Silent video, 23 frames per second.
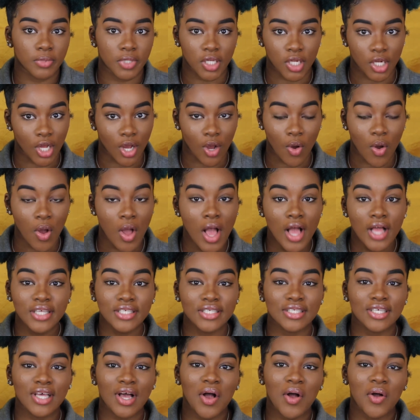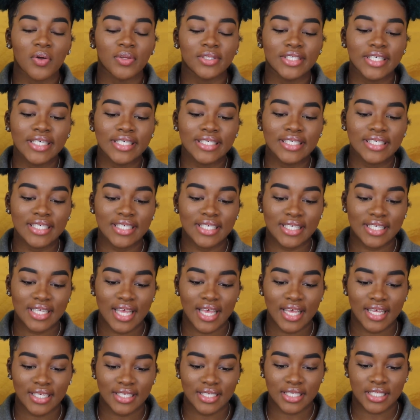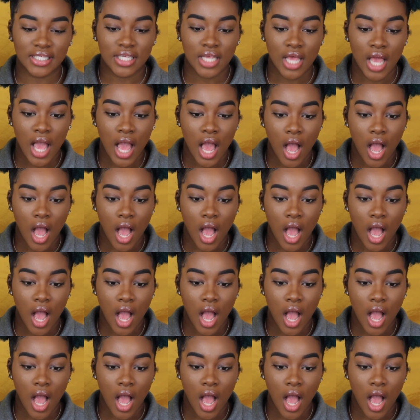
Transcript: be a no so then she says